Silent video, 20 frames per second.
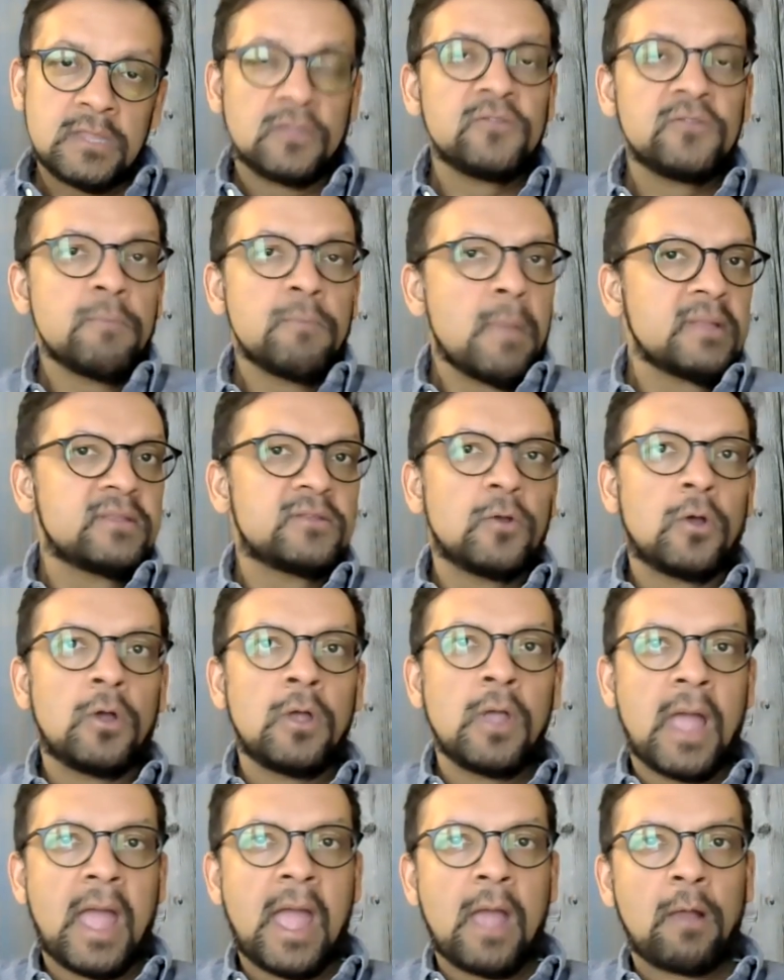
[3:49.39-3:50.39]
Doesn't
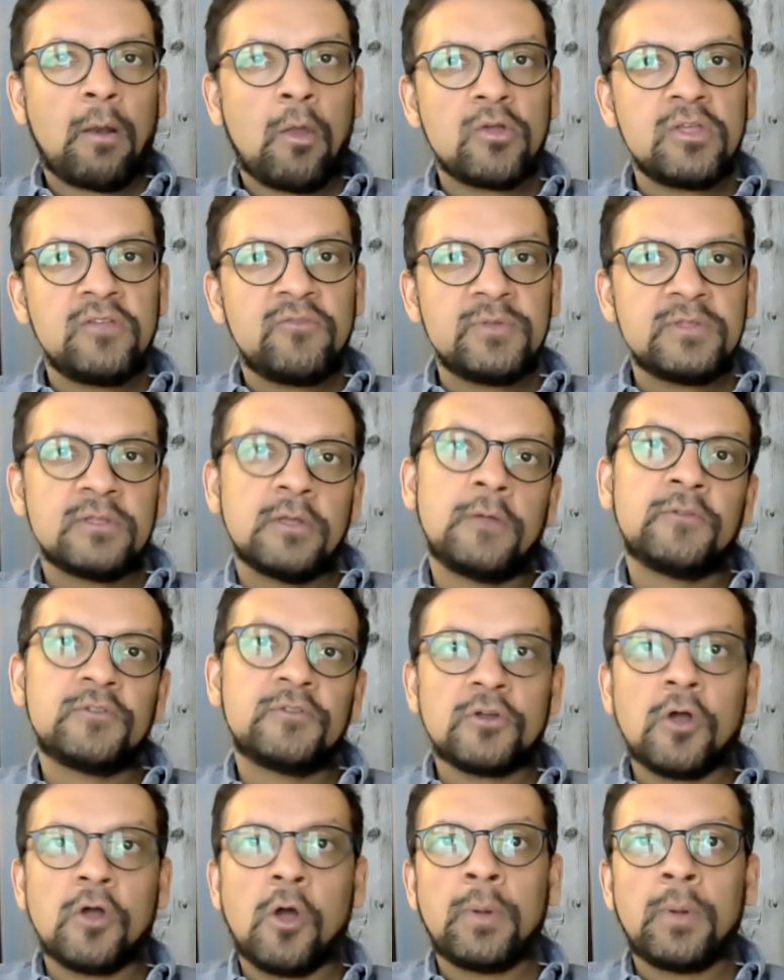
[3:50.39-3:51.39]
matter how long you've been doing
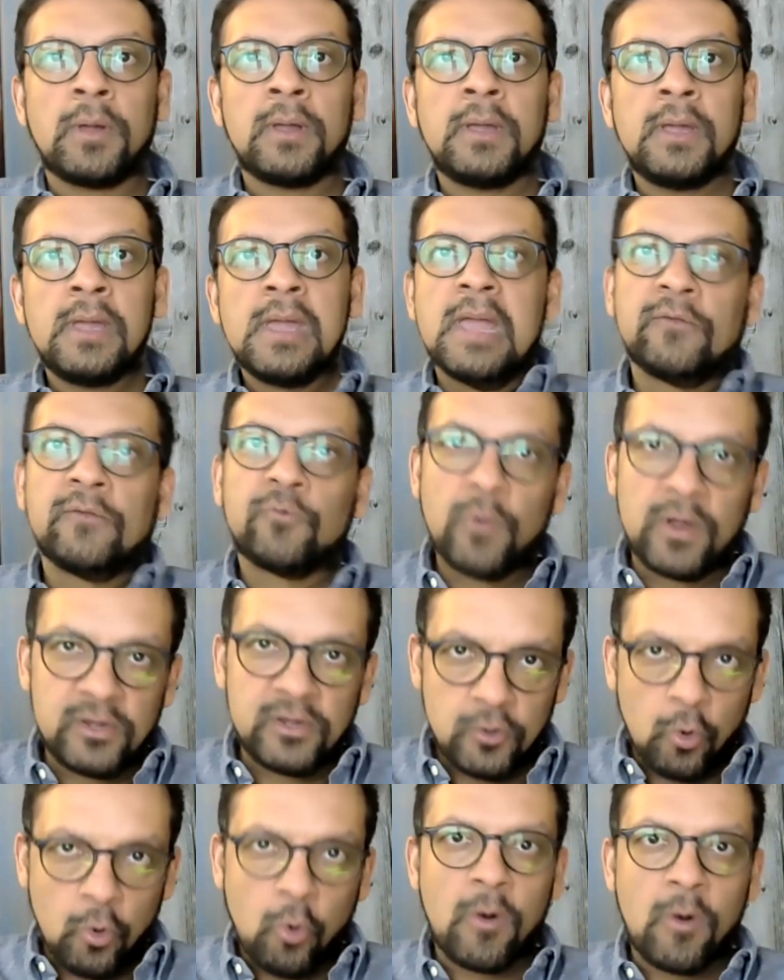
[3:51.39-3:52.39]
the job, it's
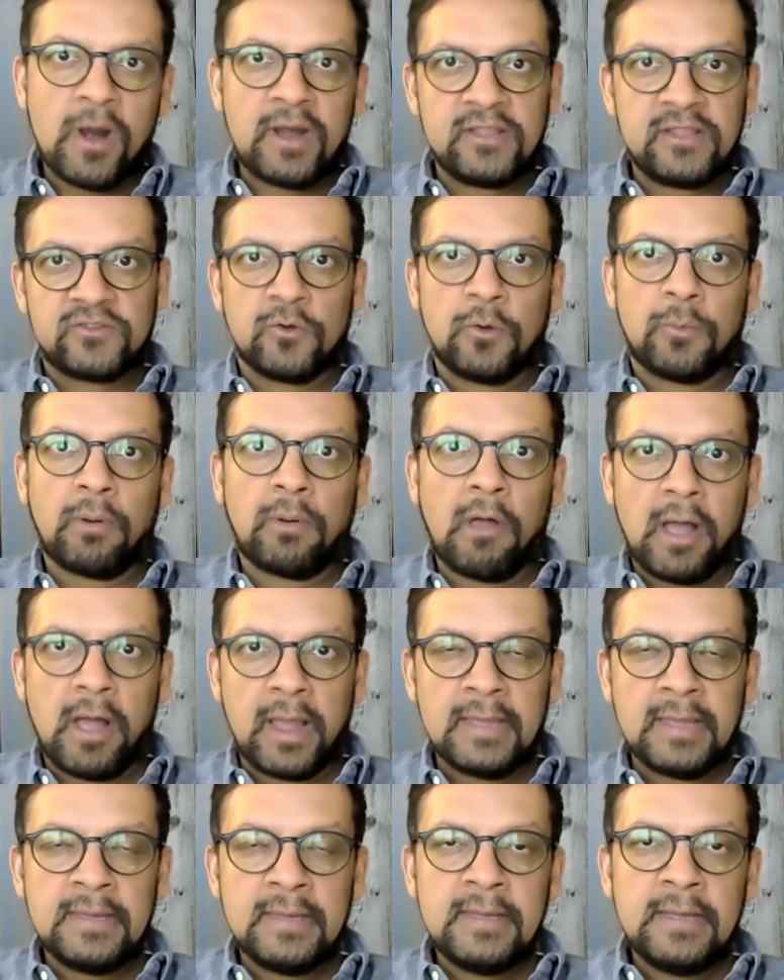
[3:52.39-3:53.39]
when you're ready to
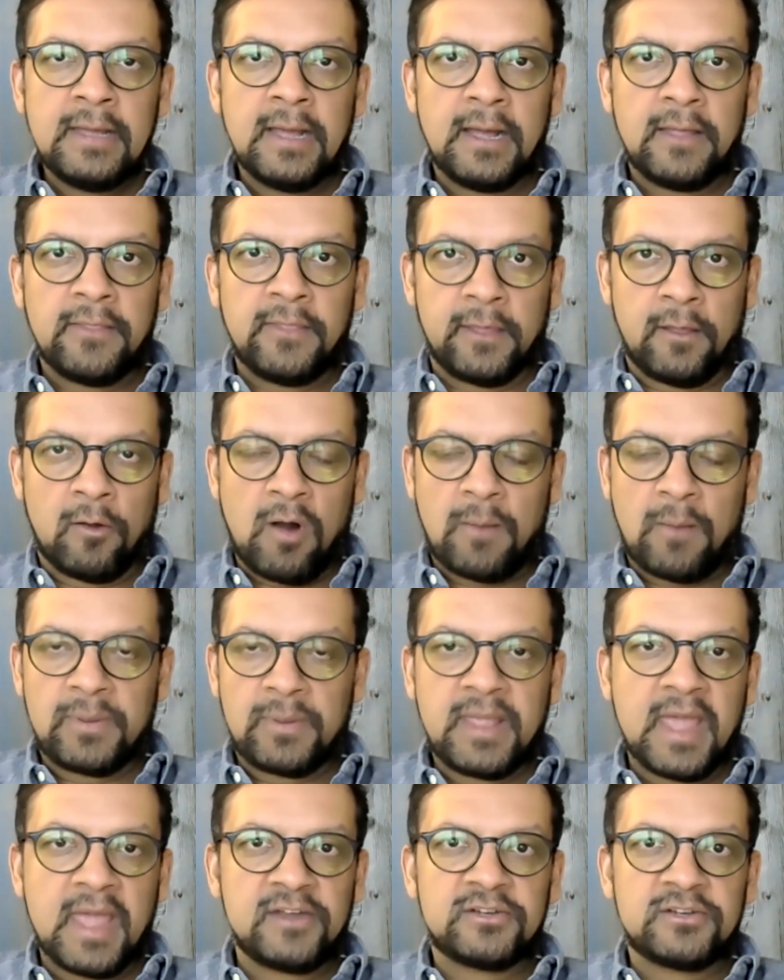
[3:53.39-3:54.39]
apply that your
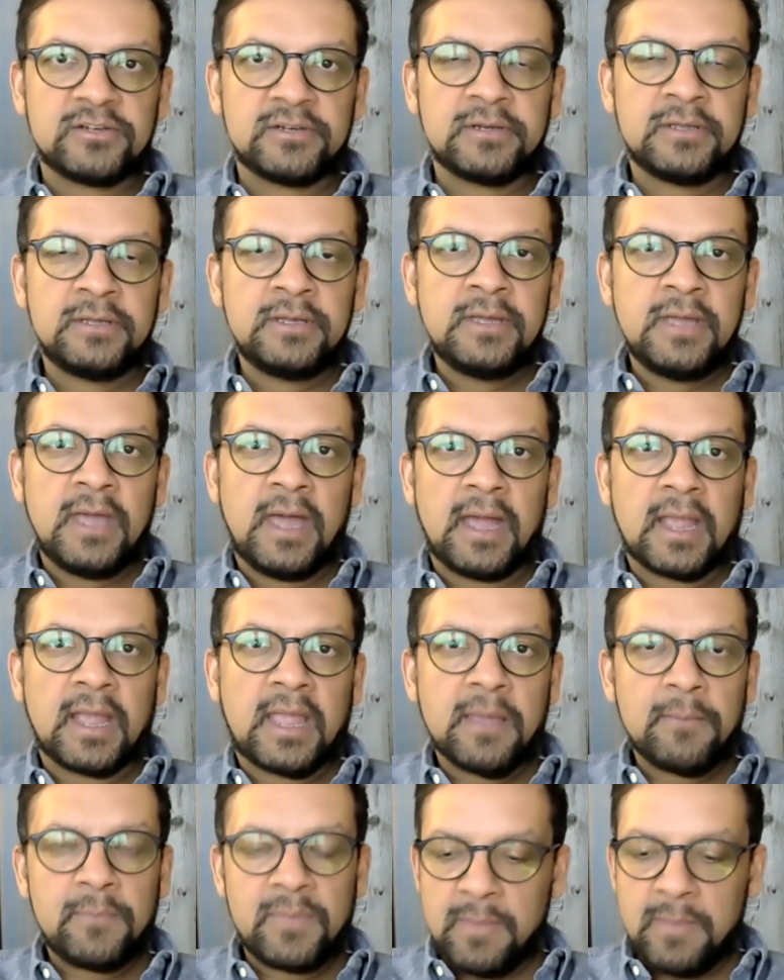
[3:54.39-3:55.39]
application
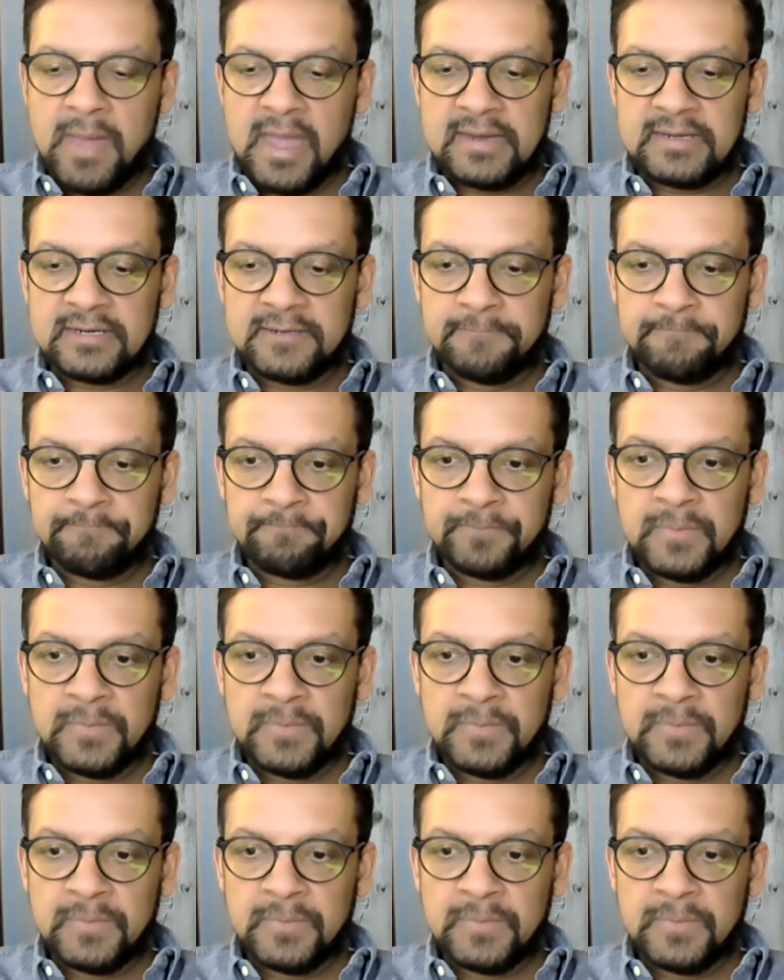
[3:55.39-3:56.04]
can be made.